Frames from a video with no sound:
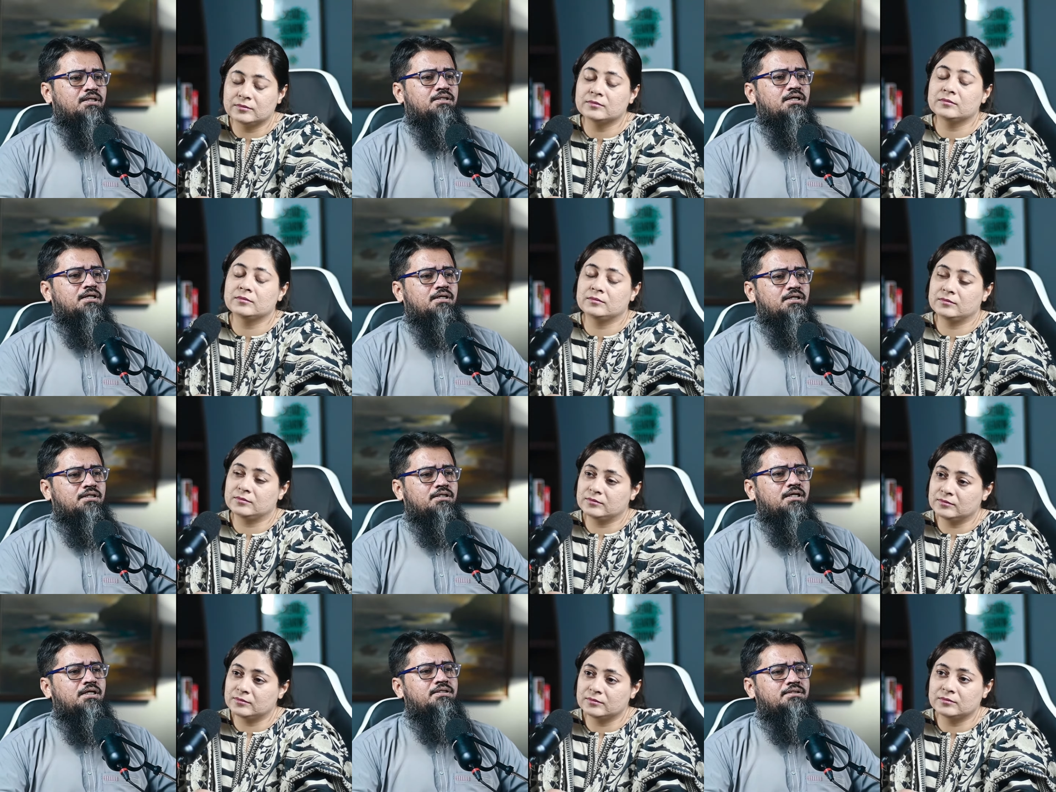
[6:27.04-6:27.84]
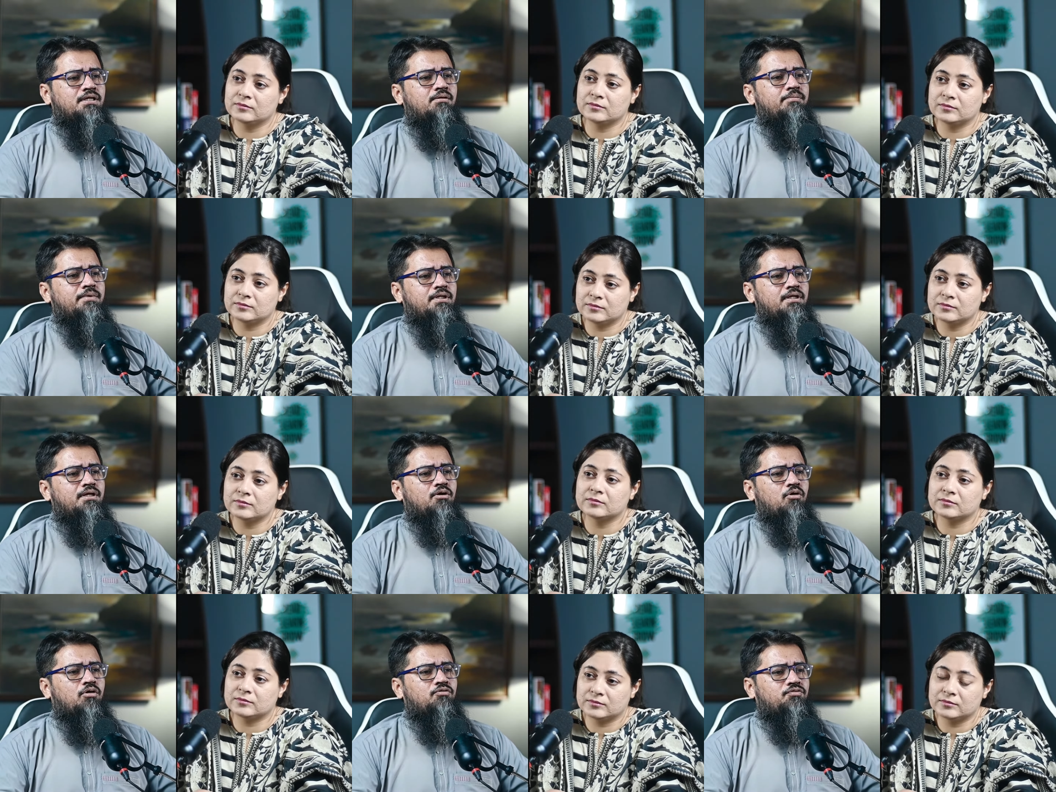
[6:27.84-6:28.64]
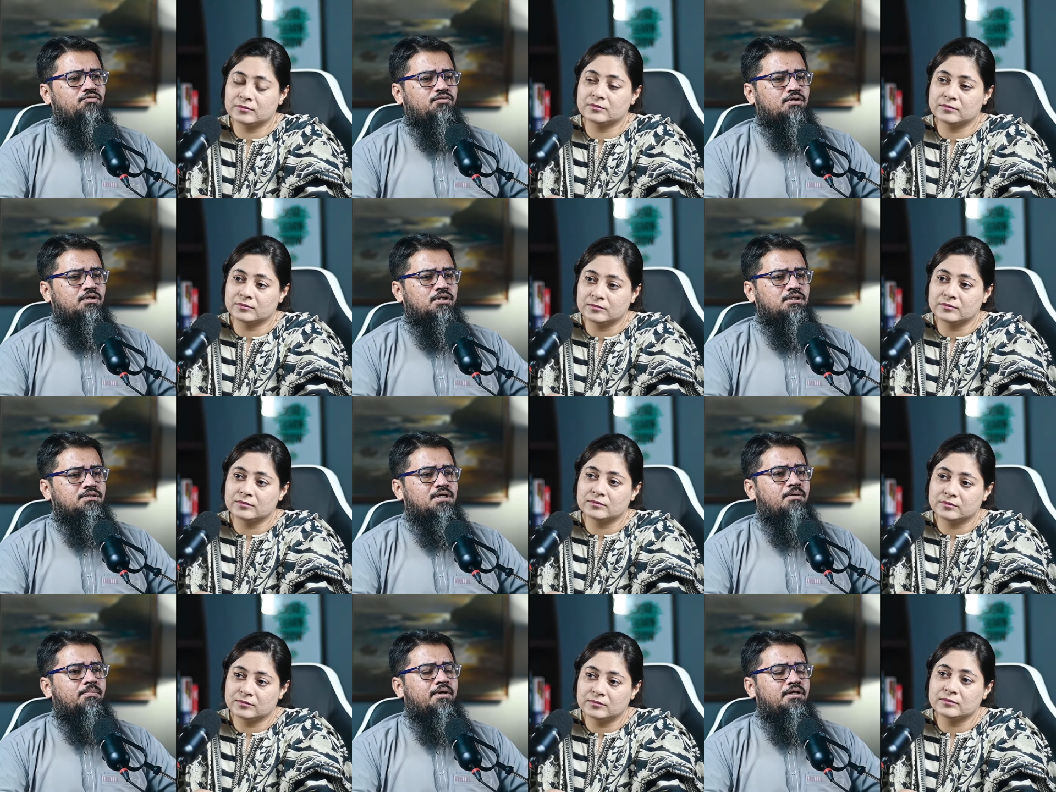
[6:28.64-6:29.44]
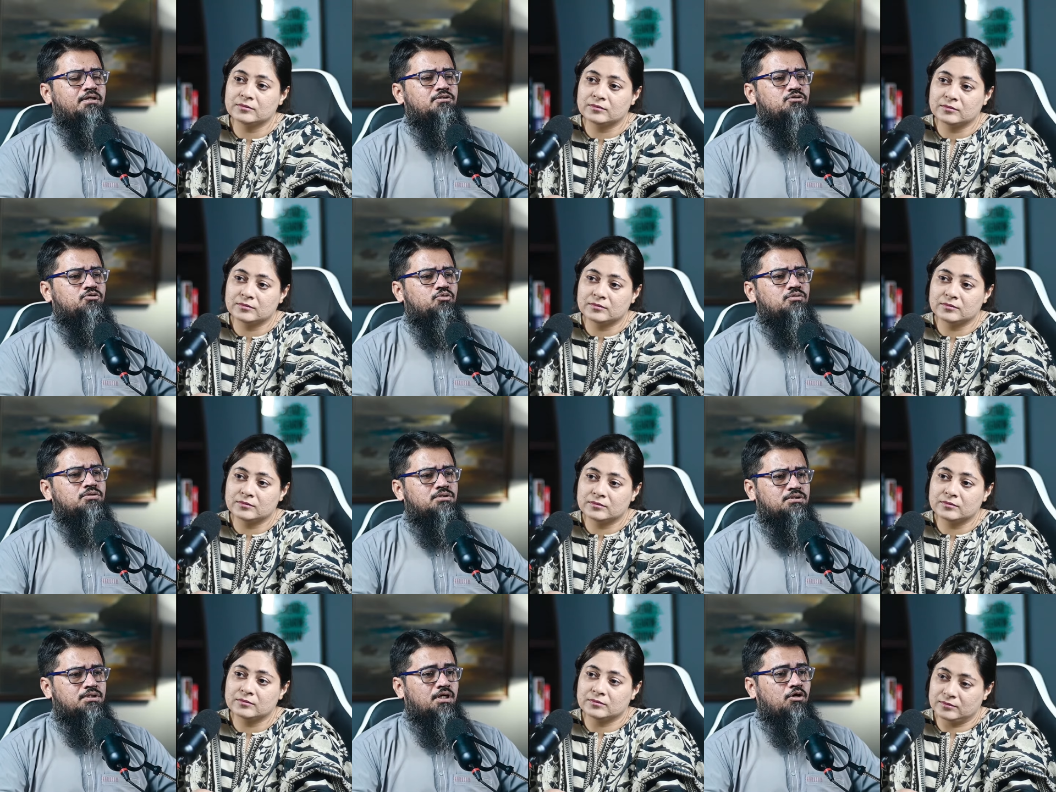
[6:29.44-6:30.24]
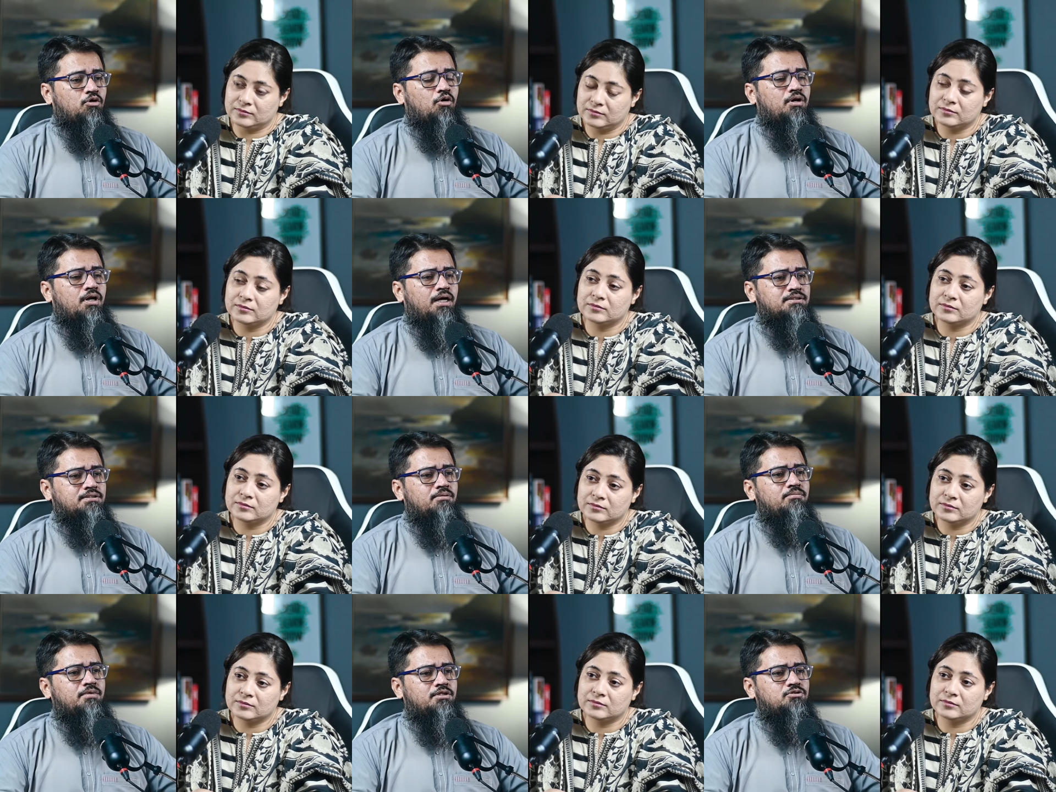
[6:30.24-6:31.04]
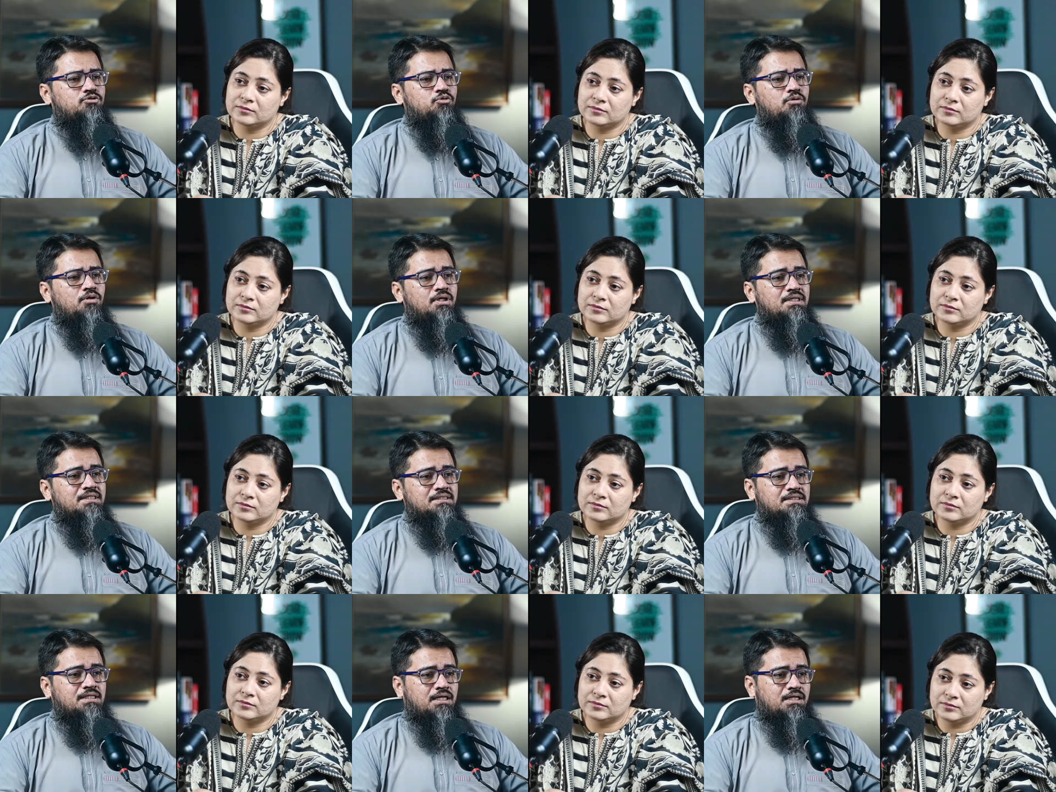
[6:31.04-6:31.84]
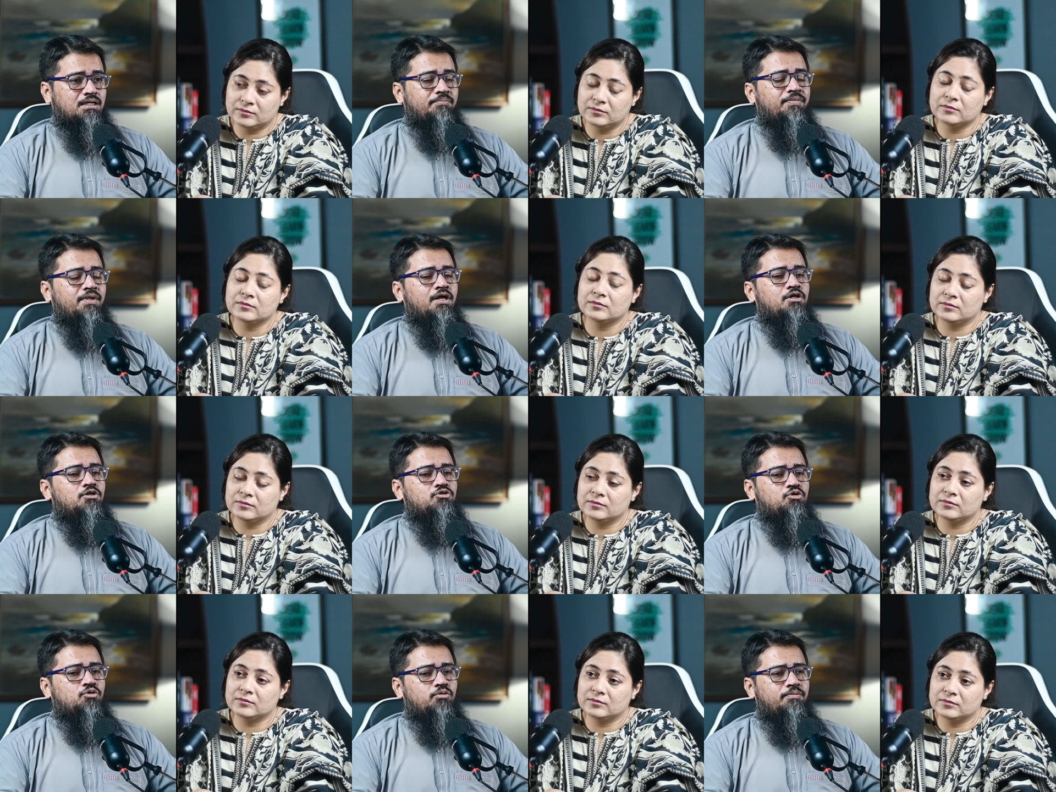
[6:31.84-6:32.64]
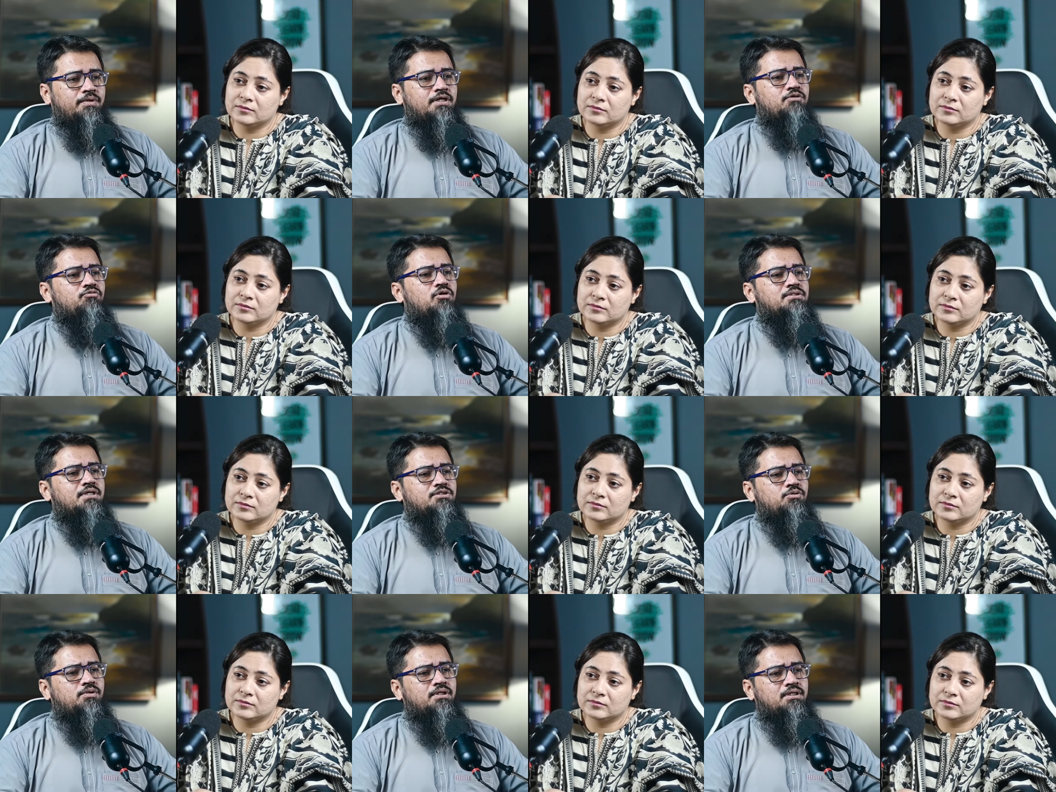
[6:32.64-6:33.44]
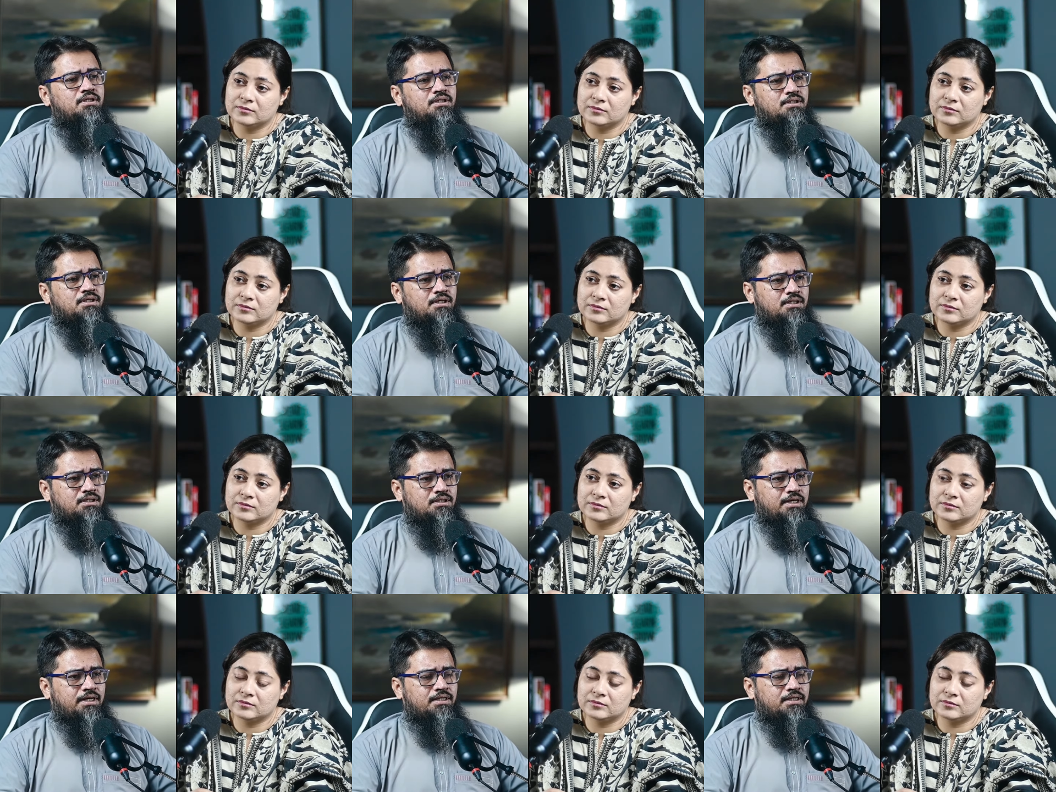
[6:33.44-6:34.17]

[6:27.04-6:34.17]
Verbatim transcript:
Speaker 1: The literal meaning of Hijama is to suck, or Hajam is to suck. So it was actually the